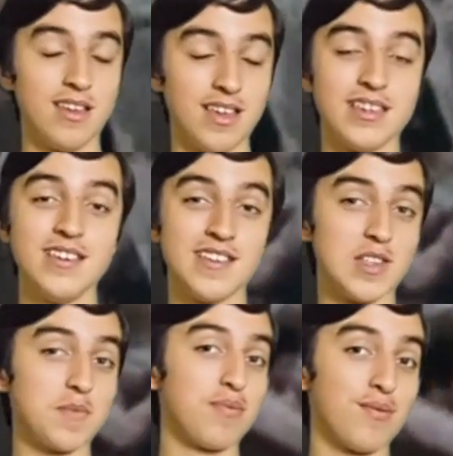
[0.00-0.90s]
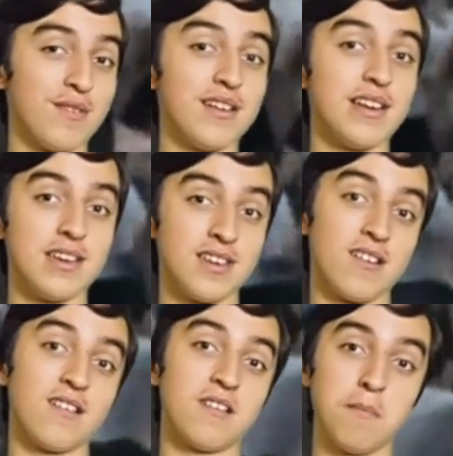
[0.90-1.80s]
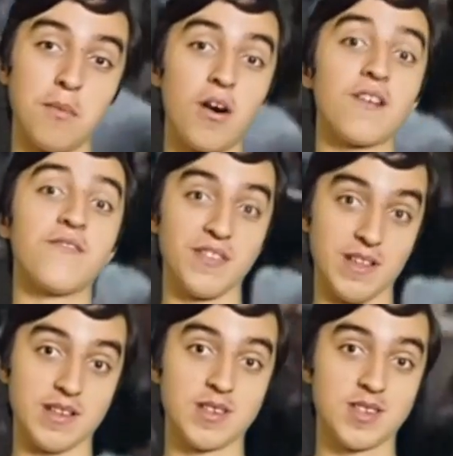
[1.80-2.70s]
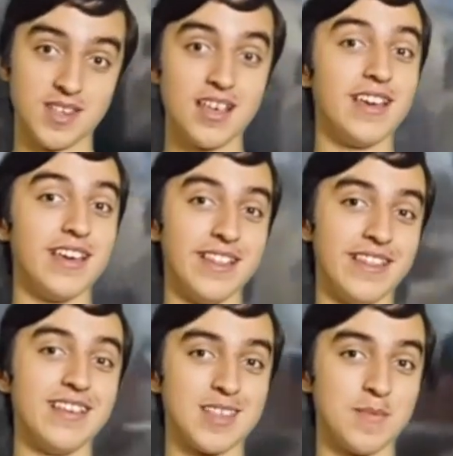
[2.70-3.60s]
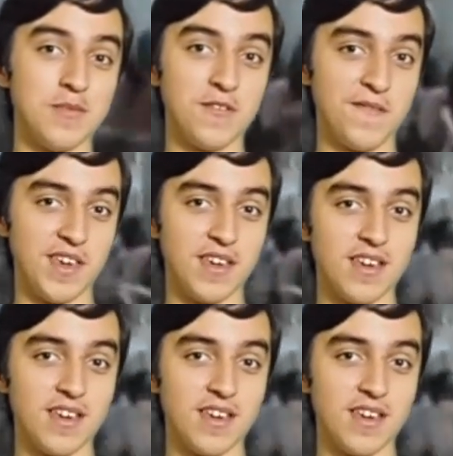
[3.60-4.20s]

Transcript: he is pretty darn marvelous in this movie.